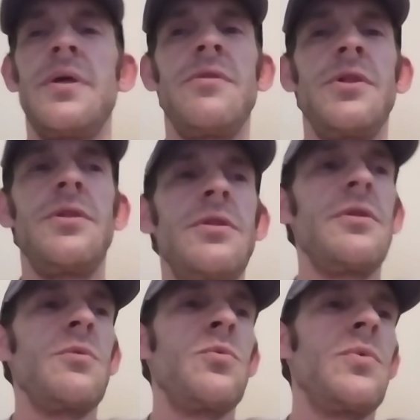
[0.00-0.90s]
This
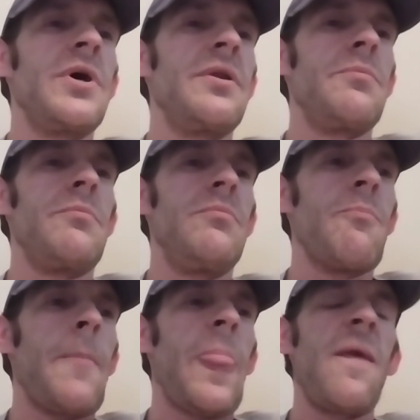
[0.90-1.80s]
is what
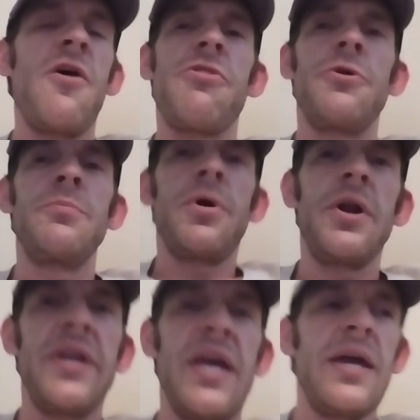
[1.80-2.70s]
a
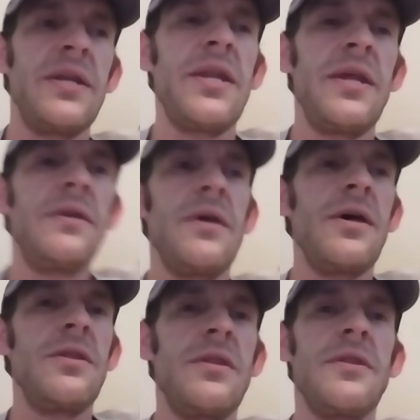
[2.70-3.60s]
third-party candidate
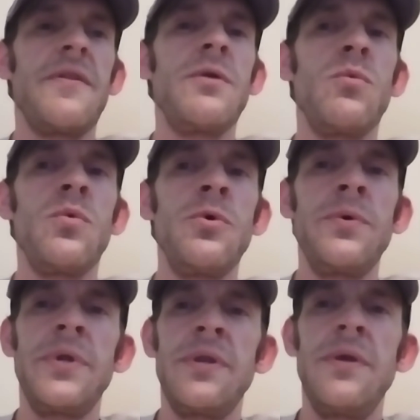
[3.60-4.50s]
does, is they
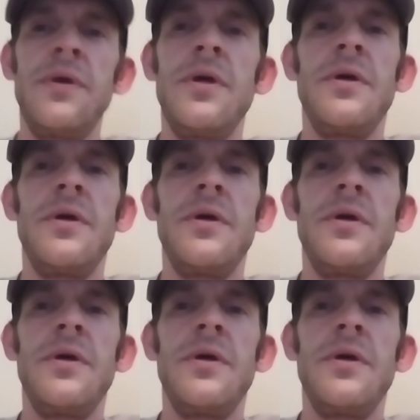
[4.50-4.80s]
ruin